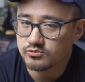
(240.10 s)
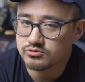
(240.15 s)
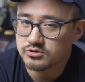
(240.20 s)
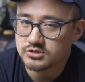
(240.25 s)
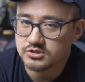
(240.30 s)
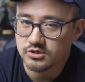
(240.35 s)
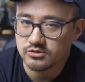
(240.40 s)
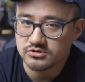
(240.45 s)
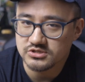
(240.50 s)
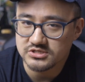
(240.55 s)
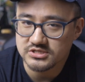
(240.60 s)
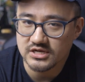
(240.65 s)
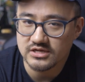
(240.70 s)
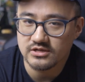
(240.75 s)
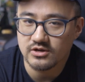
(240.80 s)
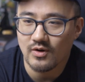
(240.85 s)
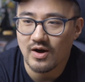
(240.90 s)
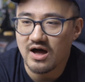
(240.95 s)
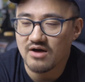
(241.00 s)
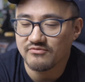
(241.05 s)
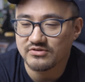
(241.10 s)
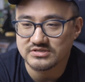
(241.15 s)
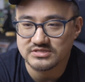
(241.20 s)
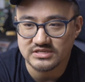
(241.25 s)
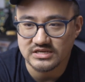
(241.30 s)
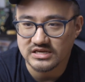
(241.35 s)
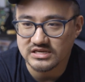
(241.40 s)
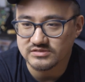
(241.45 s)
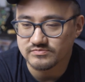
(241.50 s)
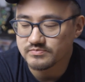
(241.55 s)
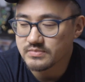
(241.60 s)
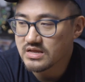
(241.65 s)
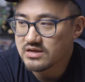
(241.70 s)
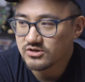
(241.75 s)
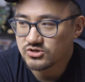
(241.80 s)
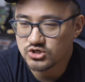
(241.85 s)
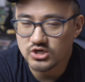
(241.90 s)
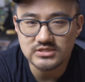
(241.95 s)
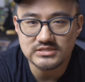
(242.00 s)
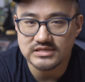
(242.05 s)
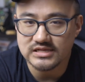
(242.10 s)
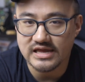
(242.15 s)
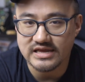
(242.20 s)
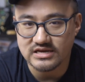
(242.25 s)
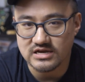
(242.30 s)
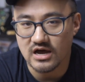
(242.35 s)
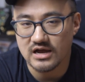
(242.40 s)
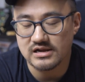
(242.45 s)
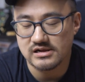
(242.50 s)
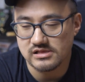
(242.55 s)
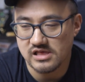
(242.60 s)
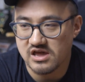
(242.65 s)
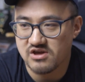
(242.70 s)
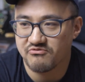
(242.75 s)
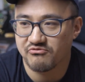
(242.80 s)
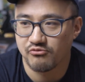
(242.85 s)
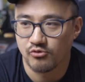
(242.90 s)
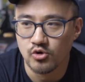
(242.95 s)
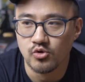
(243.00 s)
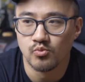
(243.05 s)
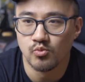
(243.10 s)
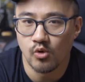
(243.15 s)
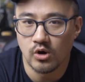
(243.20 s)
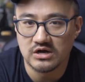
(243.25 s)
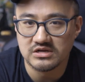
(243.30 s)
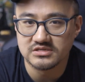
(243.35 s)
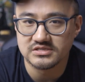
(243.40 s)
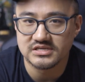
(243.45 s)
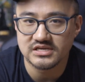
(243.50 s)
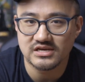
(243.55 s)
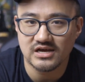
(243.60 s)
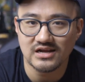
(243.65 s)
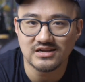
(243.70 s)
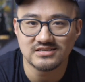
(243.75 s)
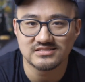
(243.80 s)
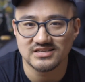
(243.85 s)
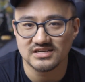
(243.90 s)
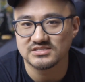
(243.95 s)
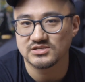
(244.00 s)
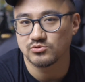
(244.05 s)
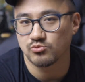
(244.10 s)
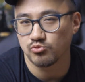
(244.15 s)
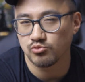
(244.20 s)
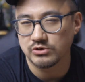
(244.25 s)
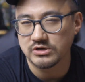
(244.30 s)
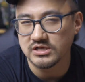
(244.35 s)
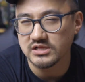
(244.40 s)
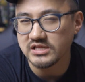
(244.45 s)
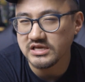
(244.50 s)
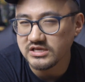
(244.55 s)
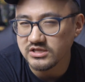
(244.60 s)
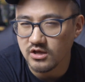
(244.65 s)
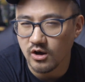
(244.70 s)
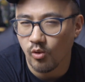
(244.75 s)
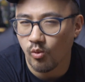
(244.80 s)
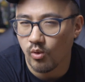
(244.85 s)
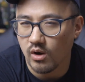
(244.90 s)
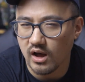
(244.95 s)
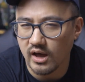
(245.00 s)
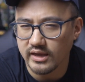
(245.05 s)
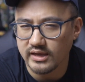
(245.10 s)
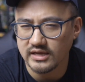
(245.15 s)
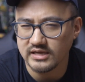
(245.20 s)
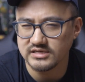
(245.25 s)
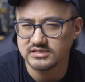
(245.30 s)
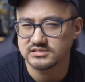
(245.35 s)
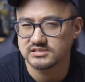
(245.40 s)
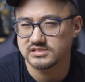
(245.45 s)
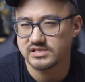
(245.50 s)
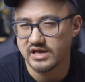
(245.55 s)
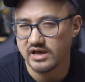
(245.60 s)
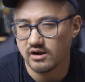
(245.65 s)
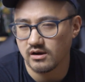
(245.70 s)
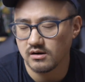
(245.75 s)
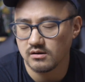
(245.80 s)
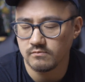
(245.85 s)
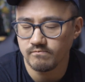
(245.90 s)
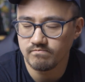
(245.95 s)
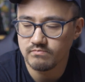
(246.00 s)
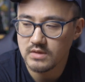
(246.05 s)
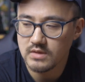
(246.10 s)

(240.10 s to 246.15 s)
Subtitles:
with the Toji Tendo, obviously he, just like kind of like Vroom was, he kind of doesn't really know why he's there.